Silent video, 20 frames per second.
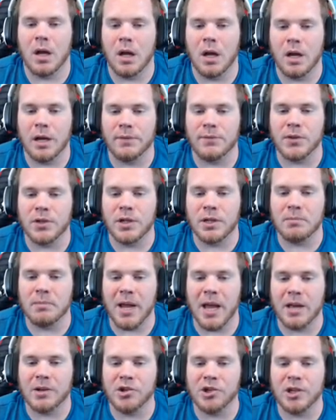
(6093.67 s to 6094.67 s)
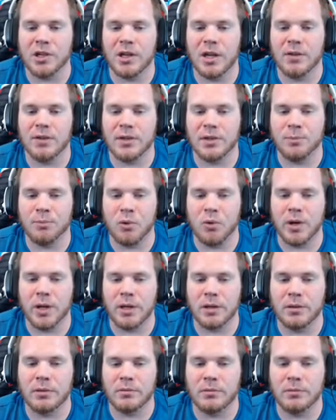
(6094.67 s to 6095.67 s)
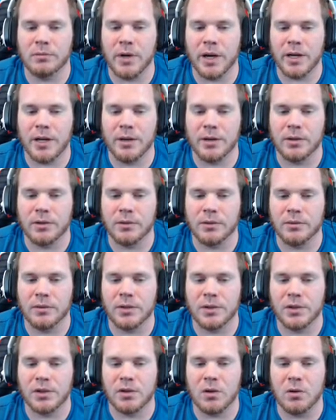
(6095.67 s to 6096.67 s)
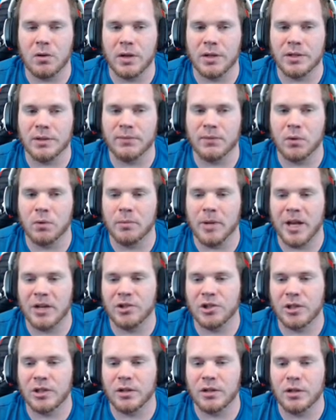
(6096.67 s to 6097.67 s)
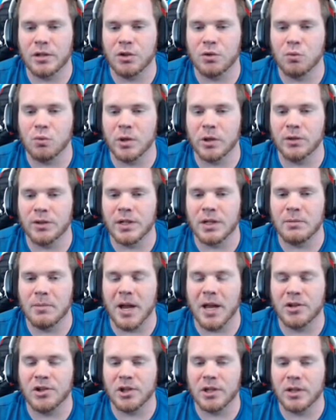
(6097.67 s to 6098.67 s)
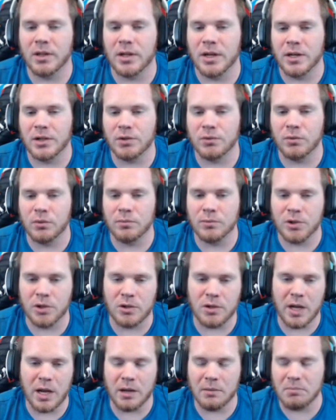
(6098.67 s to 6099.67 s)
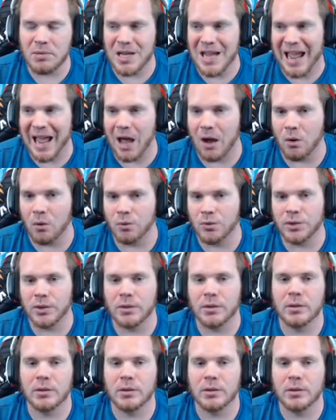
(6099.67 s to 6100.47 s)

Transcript: If you need magic at this point, right here, this skull has a full magic. You will need magic in the next room, so you can't be out.